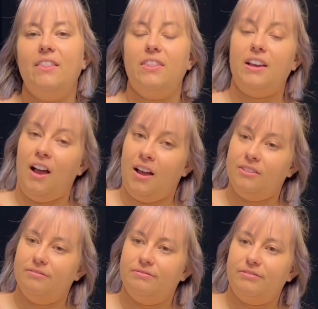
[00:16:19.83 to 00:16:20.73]
The God
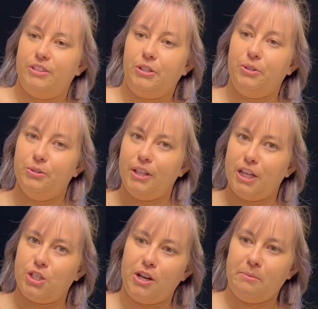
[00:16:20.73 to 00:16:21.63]
who,
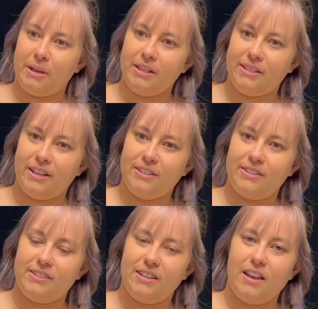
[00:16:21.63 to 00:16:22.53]
like Jeremiah
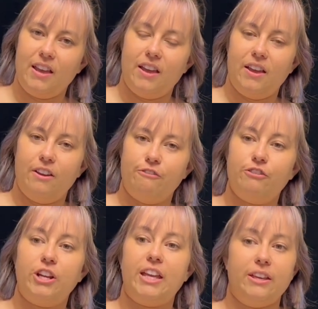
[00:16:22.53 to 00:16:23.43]
says,
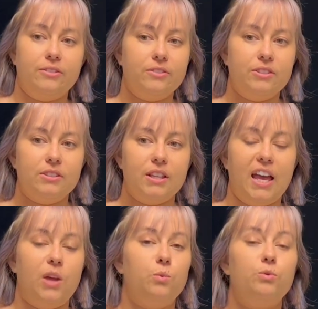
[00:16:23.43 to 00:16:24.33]
forgives
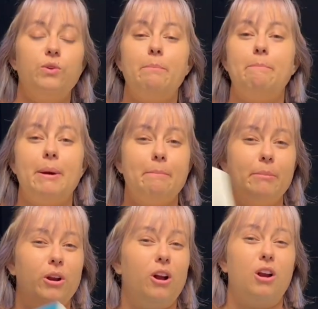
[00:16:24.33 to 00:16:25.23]
and will
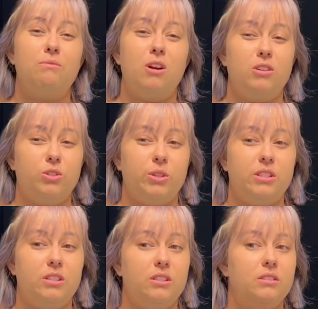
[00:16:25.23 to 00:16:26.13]
remember our wrong
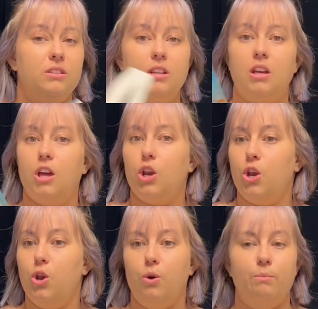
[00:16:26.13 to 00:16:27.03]
choices
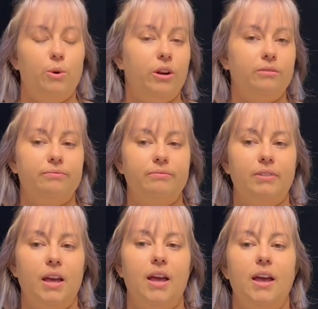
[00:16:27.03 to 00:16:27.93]
no more
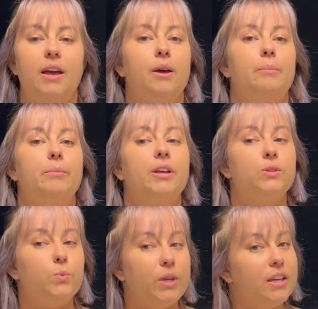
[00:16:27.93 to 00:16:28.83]

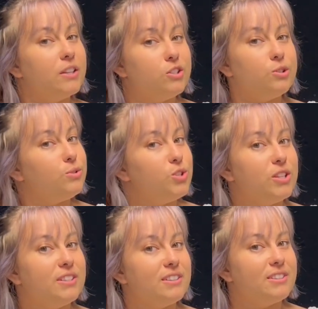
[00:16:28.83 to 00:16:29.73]
because we can choose
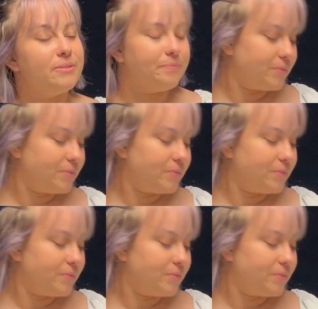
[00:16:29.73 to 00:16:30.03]
Jesus.